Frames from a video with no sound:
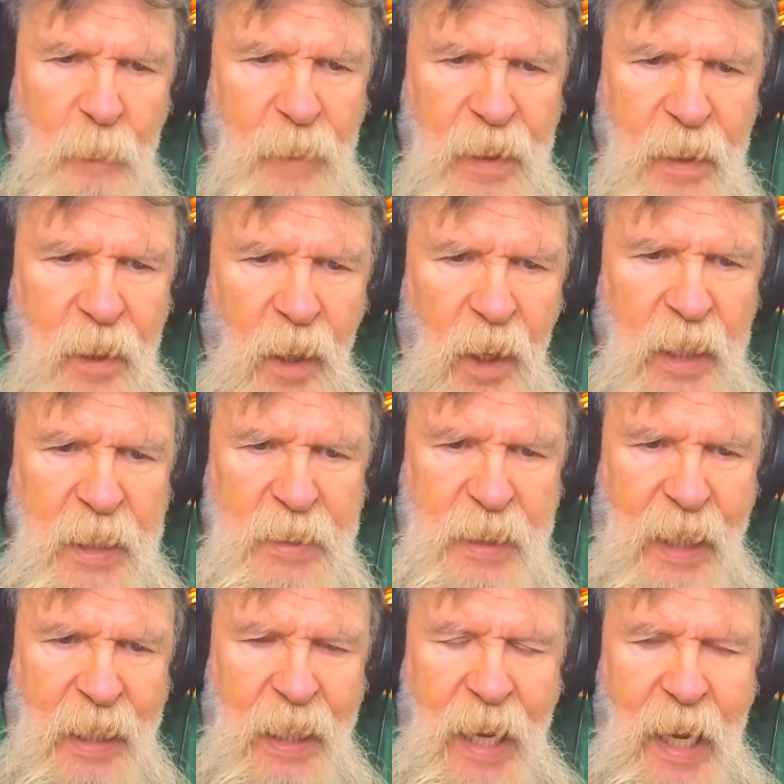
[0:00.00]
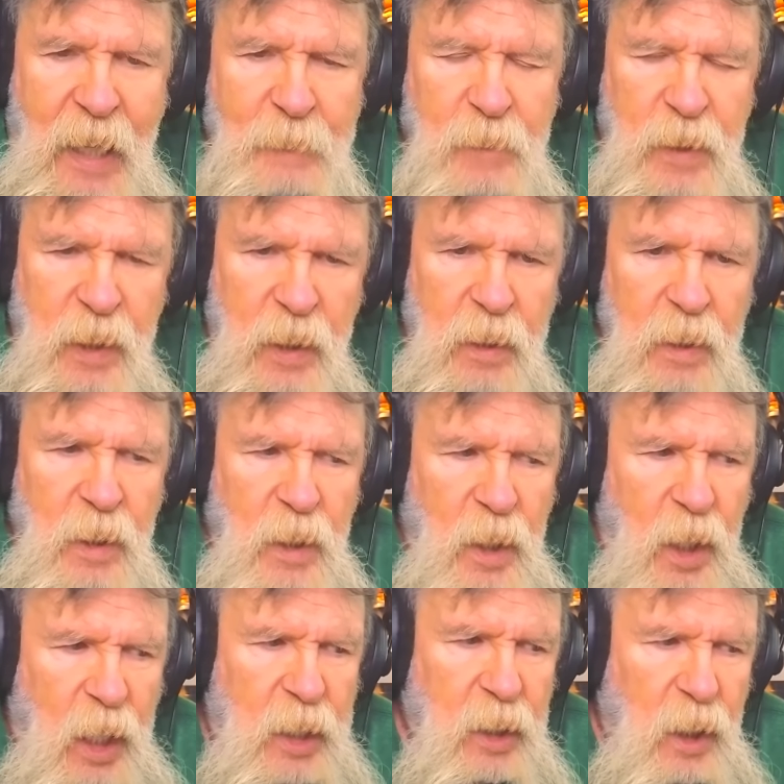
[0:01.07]
It may not leak that night, but it
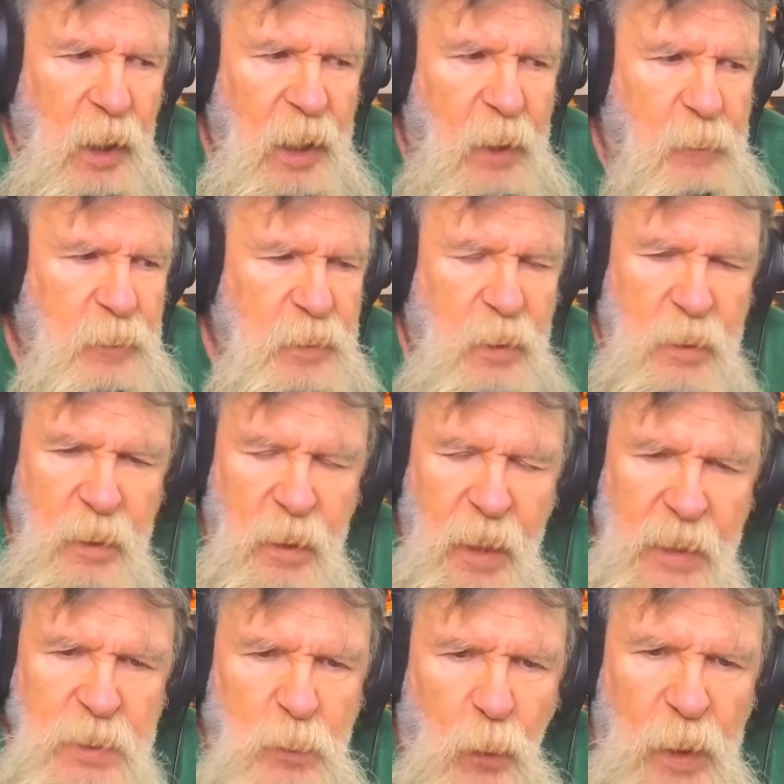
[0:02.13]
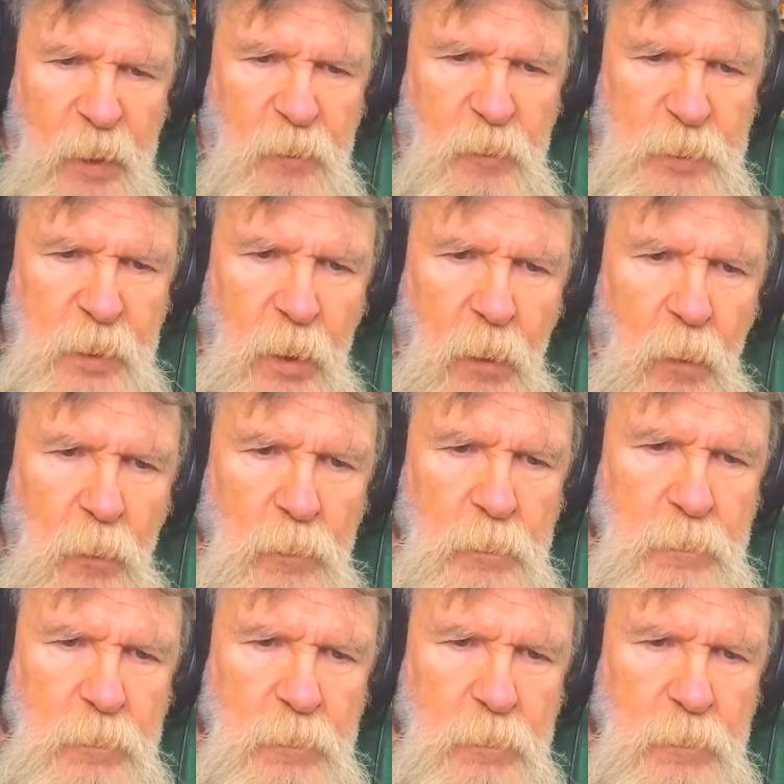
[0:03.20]
hit a leak within the next week or so.